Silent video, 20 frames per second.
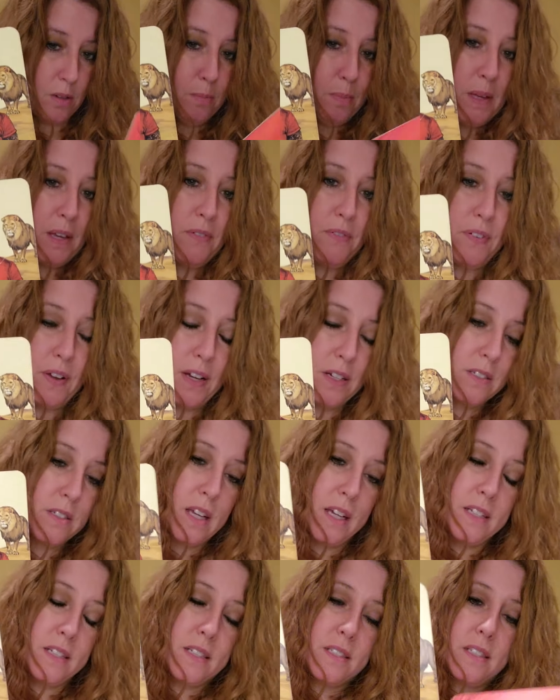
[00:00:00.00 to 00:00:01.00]
could be a fire
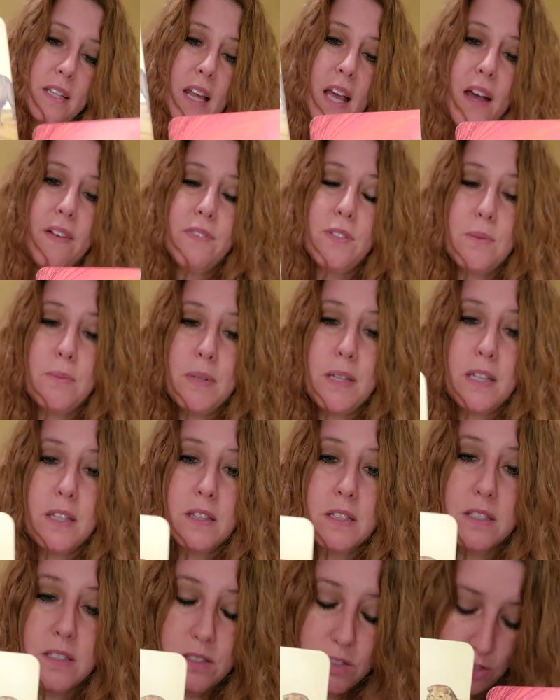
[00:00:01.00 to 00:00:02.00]
sign, doesn't have to be.
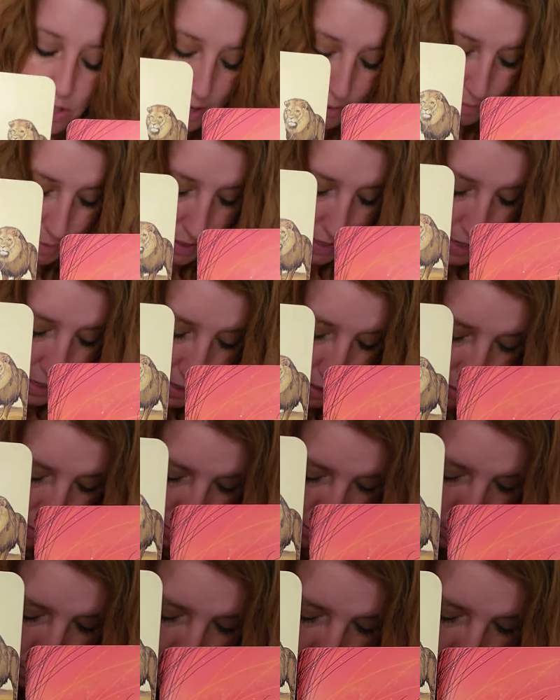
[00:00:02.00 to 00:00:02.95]
There's Gemini, there's